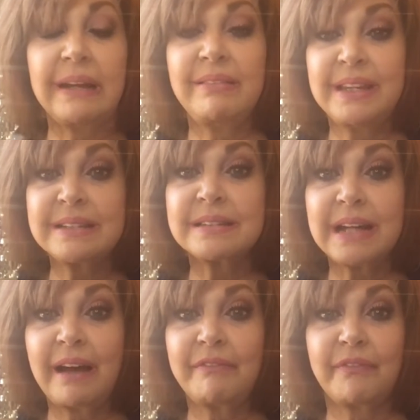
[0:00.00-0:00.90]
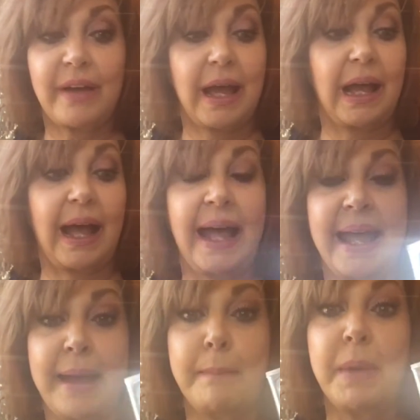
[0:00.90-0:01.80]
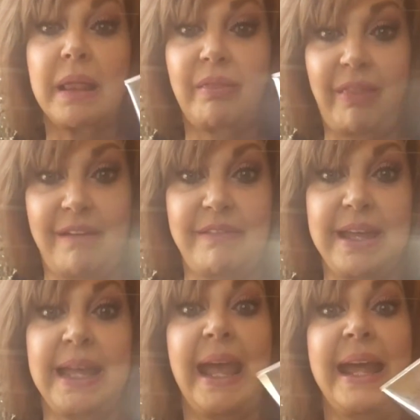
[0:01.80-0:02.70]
this stuff I am loving,